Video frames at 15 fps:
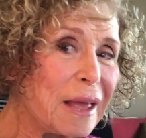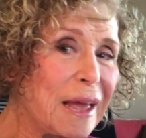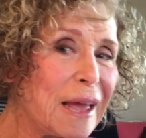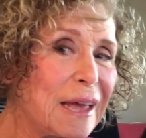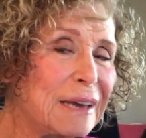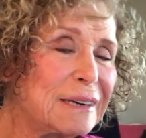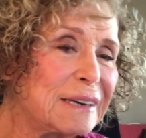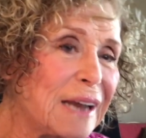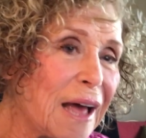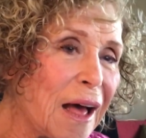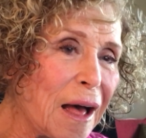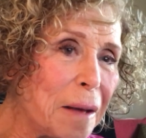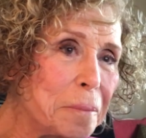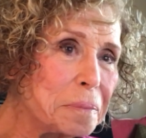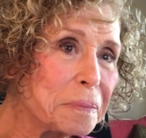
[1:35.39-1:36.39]
And
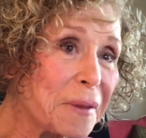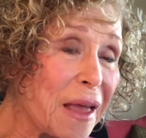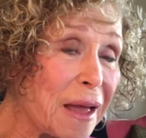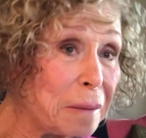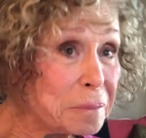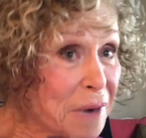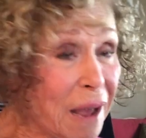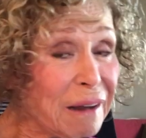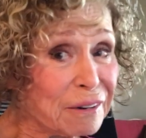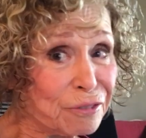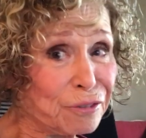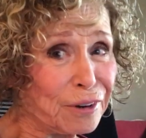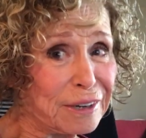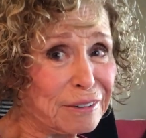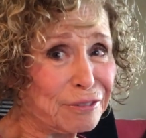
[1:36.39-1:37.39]
I'm not
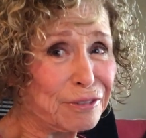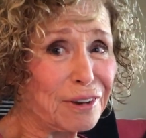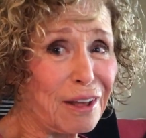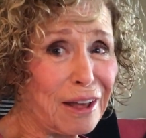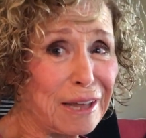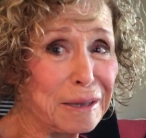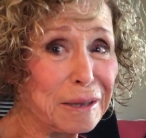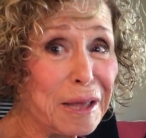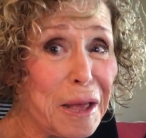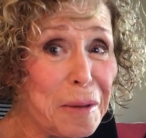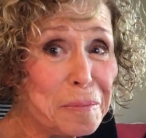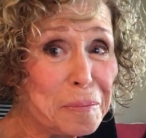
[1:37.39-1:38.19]
afraid of flying,